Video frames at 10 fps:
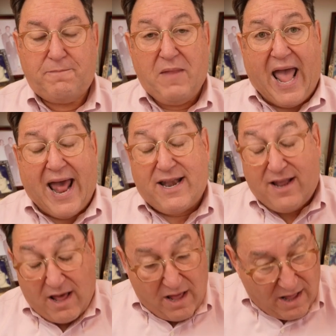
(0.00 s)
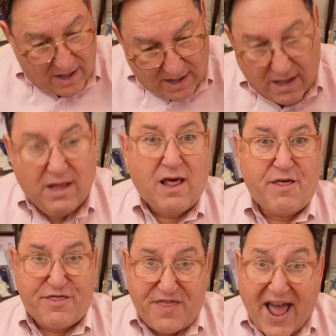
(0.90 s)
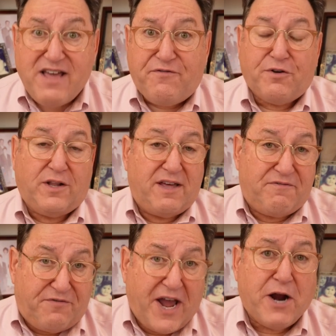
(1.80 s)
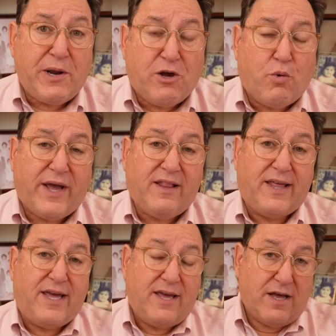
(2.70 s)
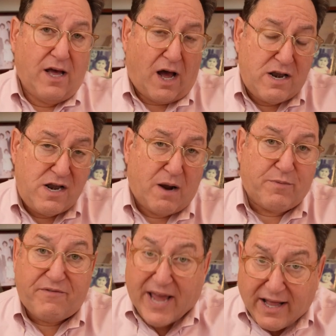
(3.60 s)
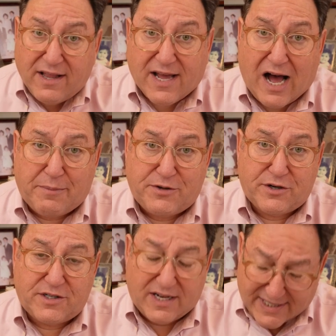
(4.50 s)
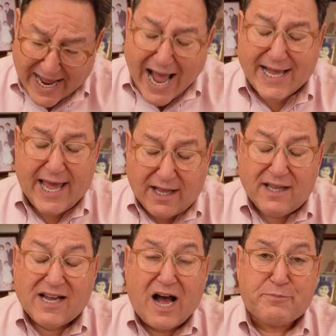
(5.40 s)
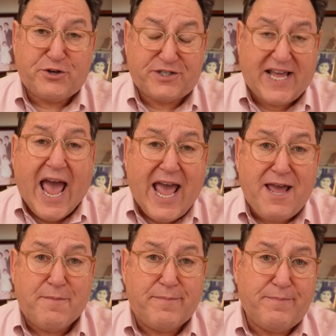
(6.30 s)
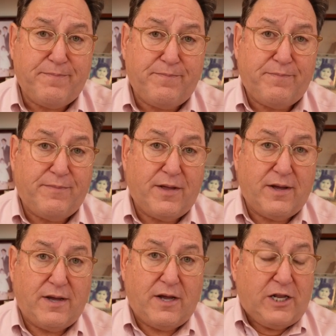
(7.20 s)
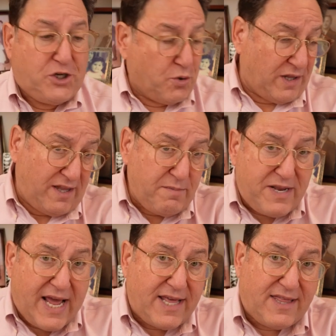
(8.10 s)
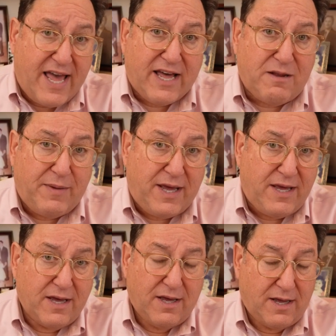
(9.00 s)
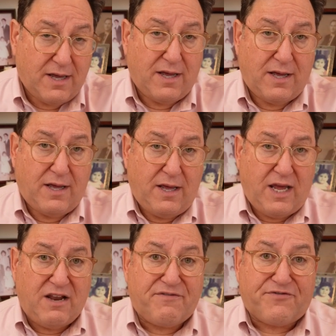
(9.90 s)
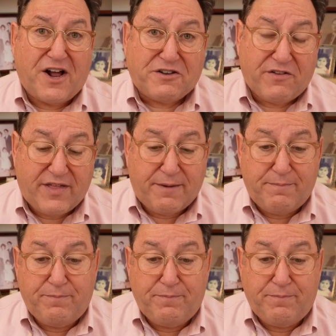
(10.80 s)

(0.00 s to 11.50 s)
And thankfully, very quickly, a number of helicopters, attack helicopters, came to eliminate the enemy in front of them.